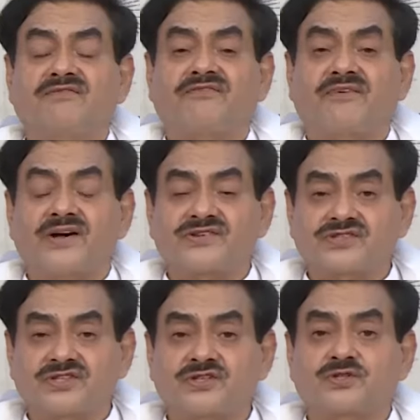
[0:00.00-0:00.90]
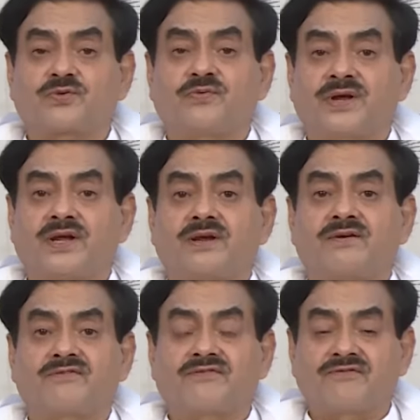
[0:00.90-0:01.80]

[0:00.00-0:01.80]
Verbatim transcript: fastest way